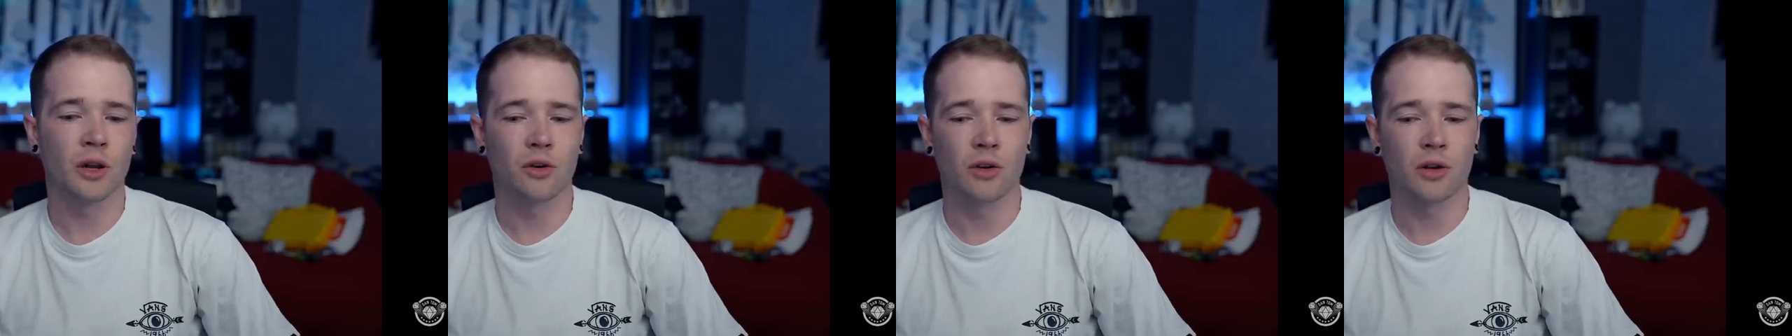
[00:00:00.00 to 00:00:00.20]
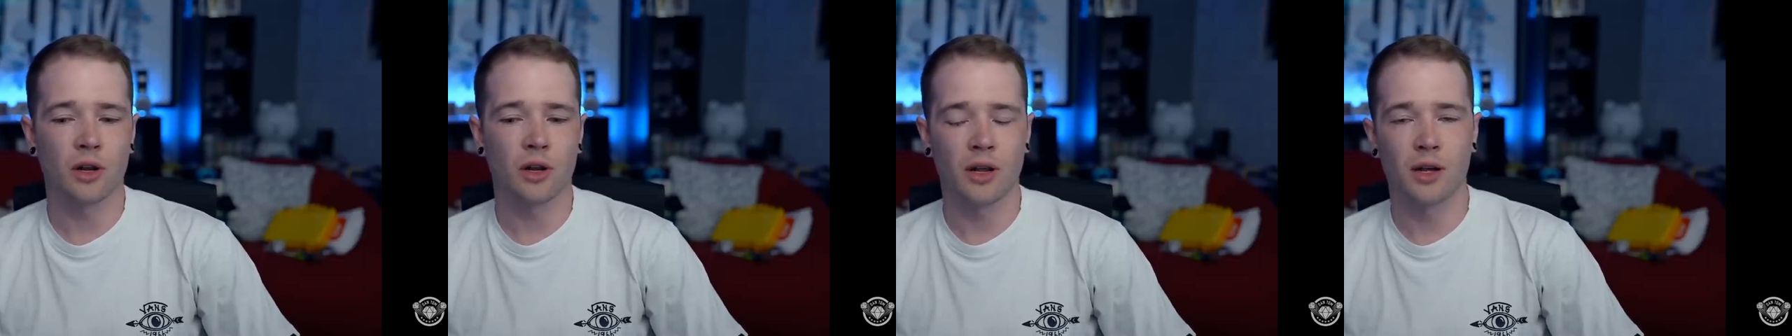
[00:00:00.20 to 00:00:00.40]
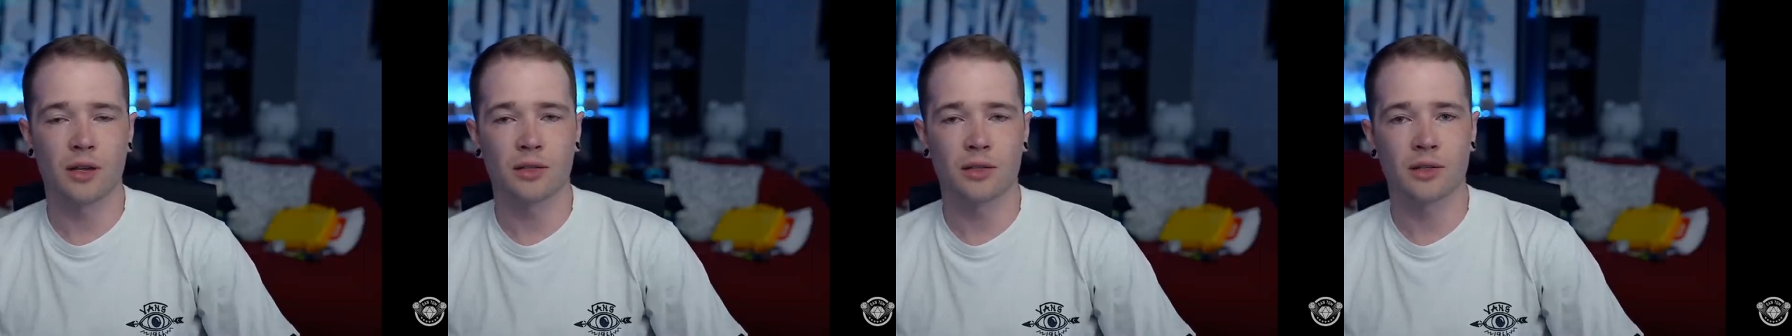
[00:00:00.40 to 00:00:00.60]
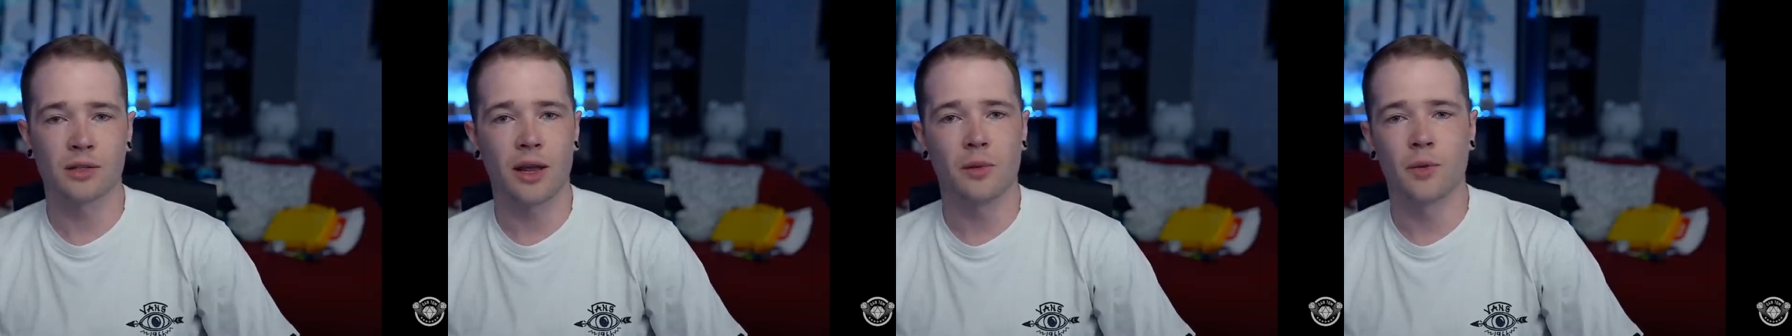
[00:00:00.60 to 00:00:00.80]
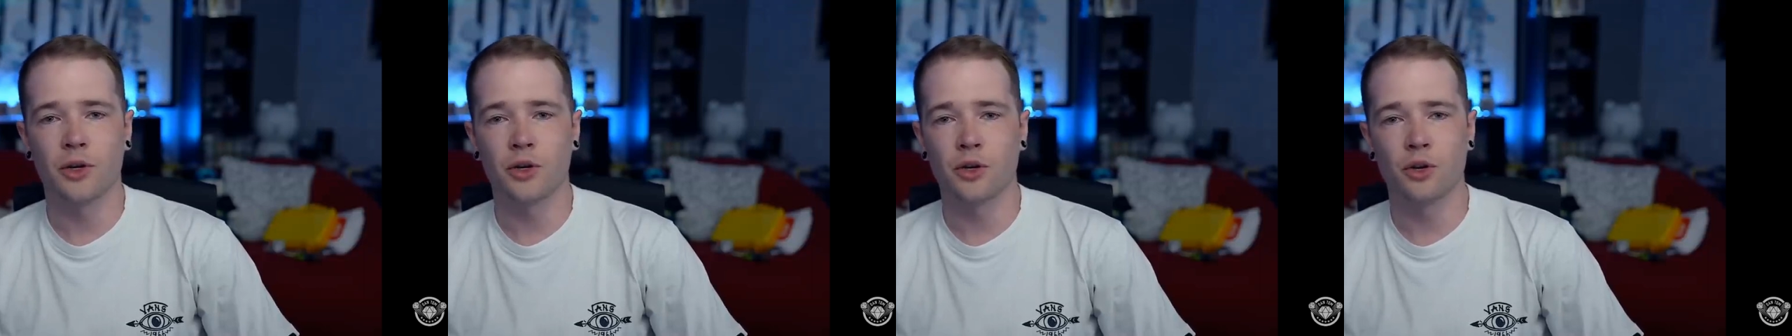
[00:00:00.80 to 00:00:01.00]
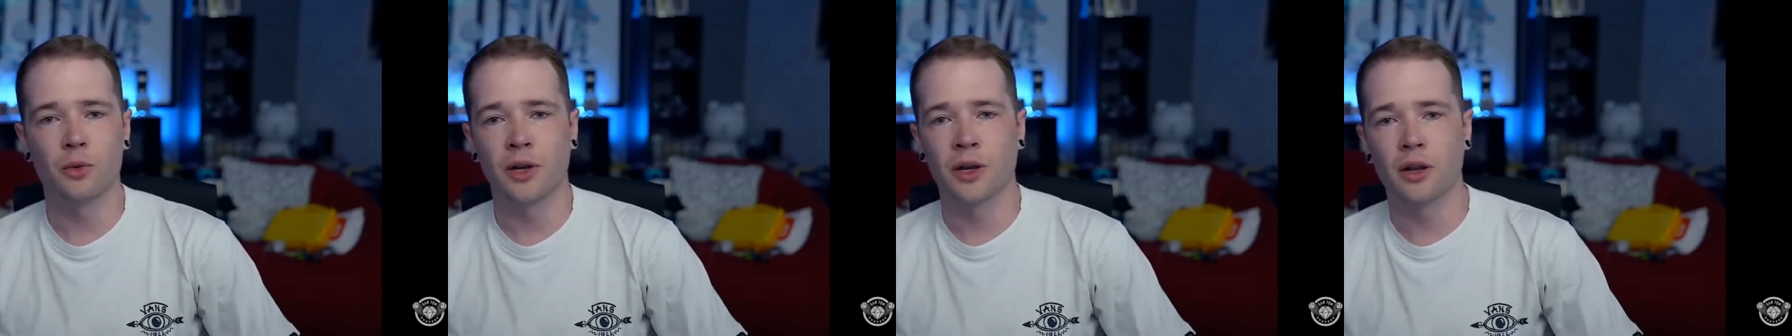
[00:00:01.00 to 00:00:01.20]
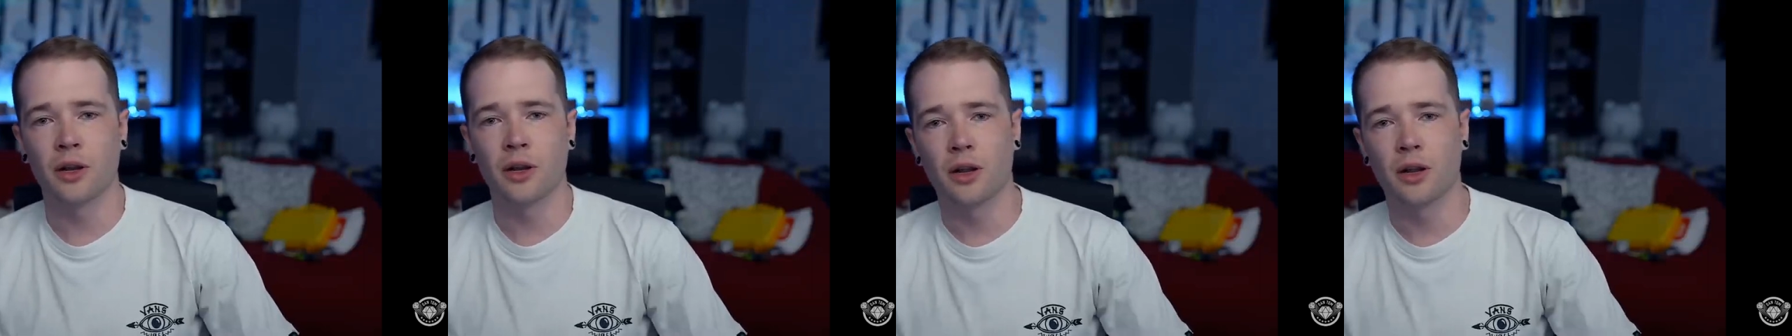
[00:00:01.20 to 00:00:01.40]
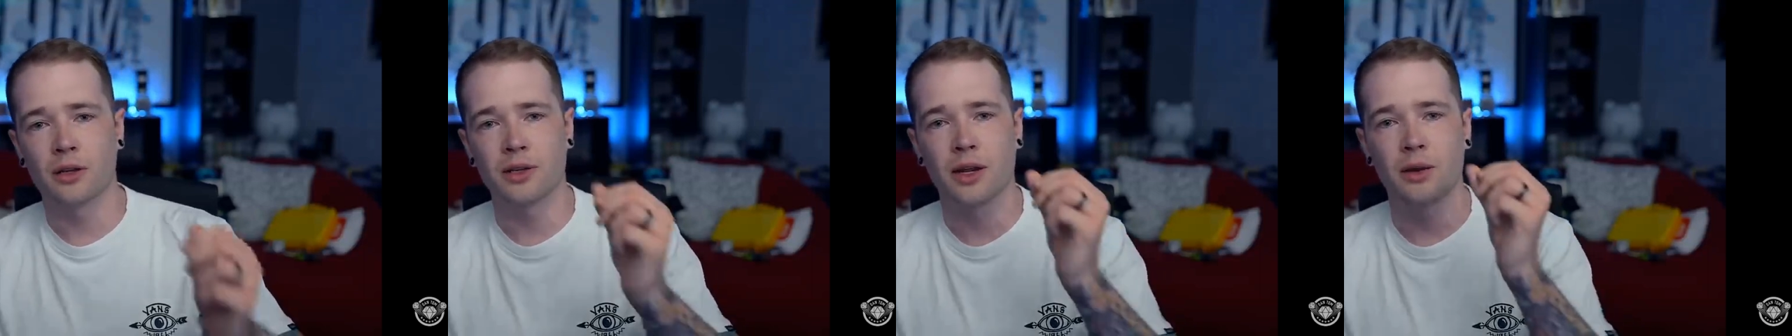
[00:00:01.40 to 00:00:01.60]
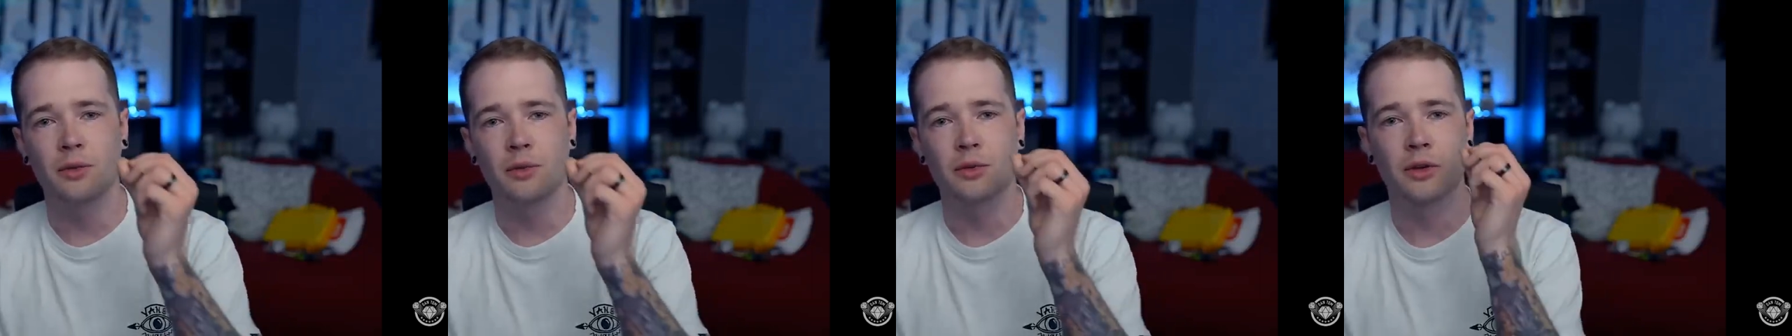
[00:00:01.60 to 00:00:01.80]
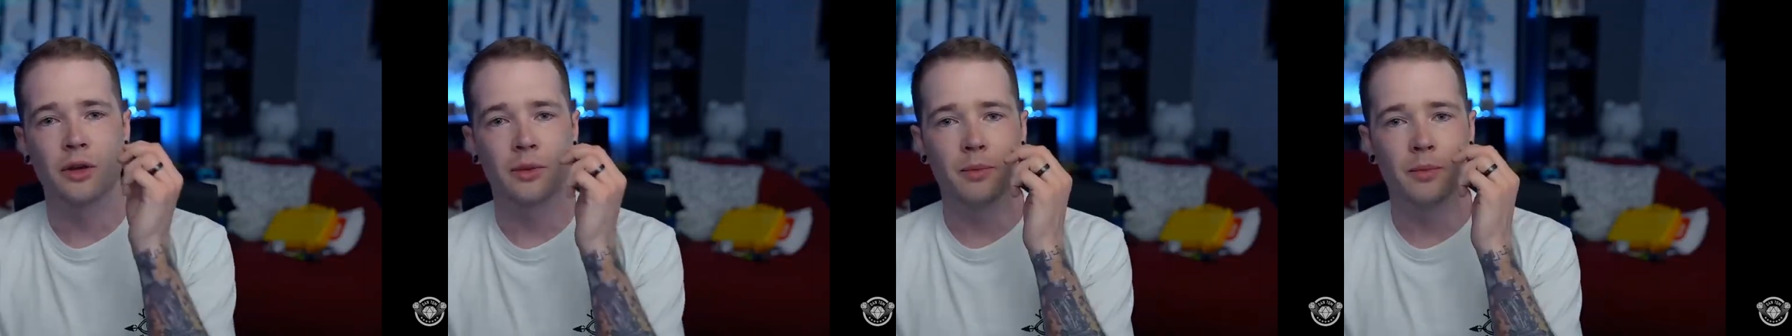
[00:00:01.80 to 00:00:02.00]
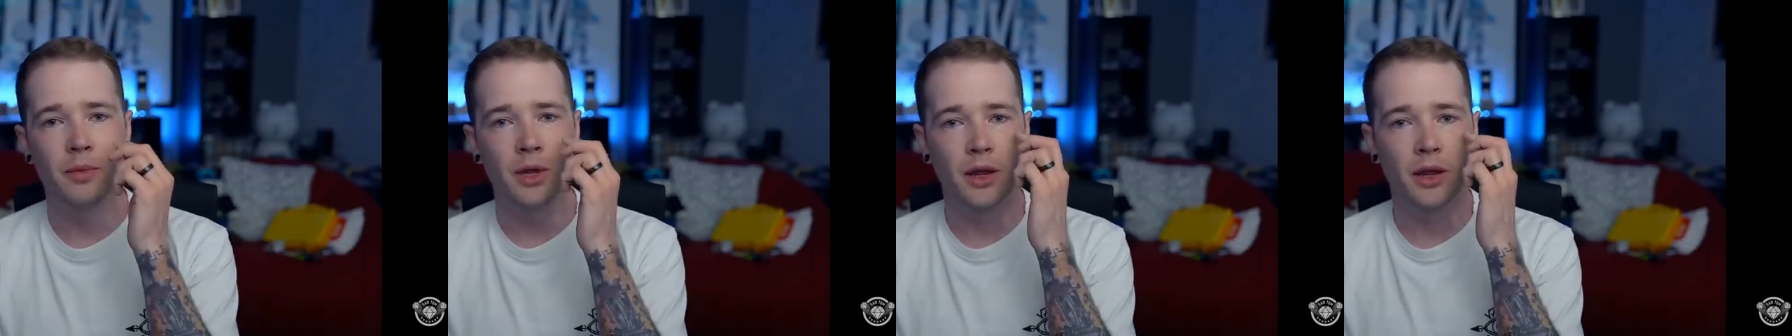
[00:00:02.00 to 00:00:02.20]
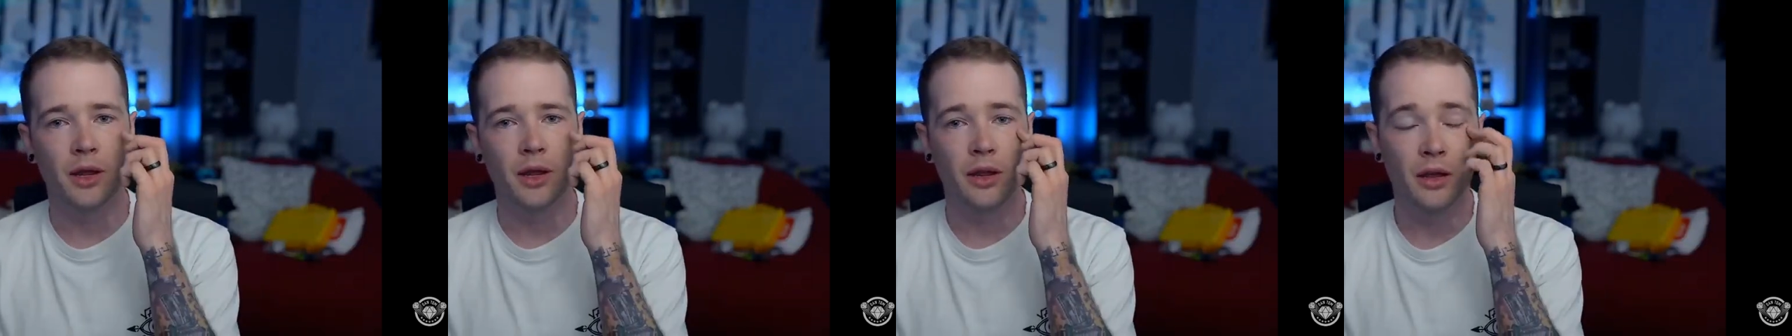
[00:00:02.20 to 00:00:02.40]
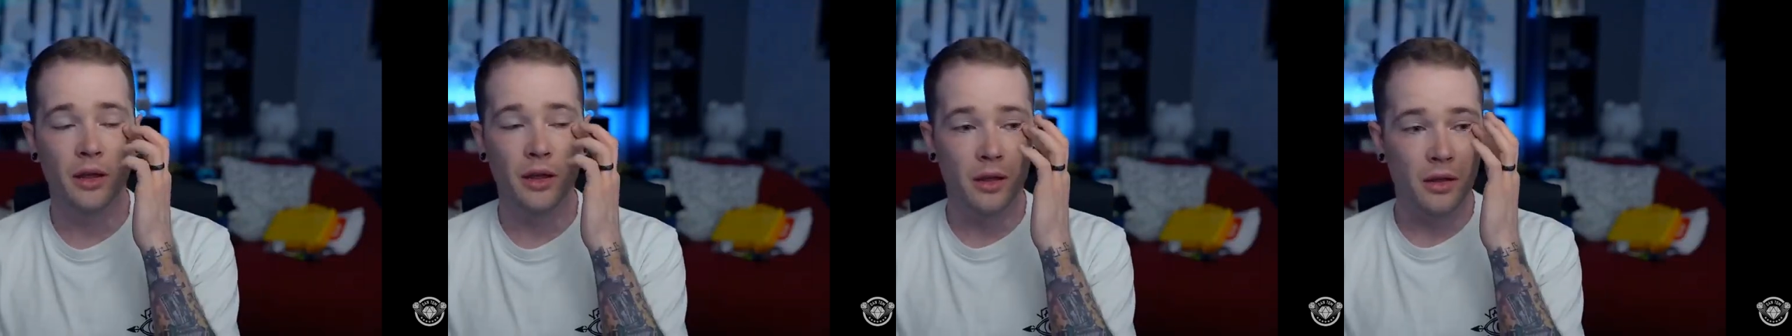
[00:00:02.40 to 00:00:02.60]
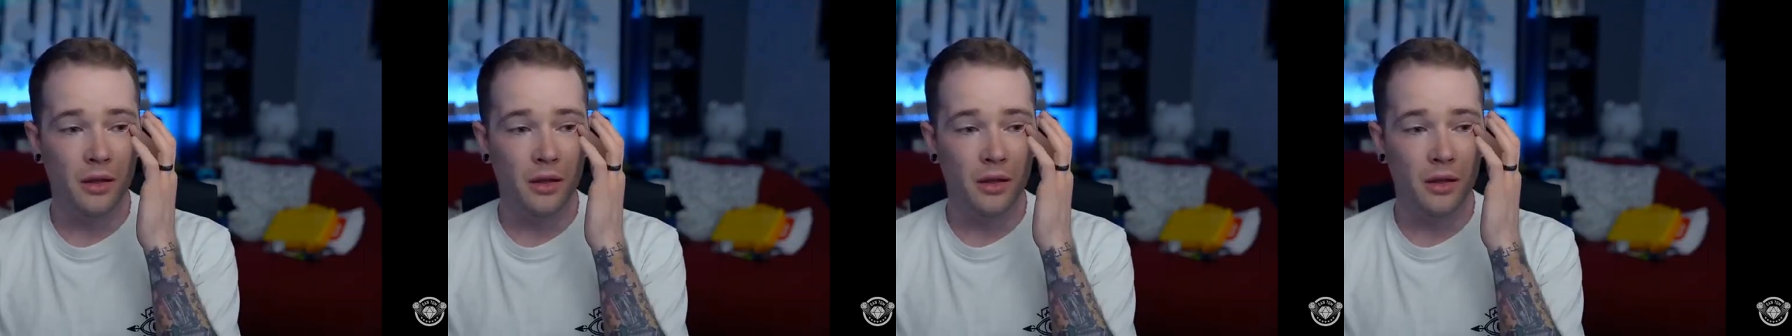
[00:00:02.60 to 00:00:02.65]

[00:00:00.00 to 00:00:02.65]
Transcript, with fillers: her on her last day. We knew when her last day was going to be.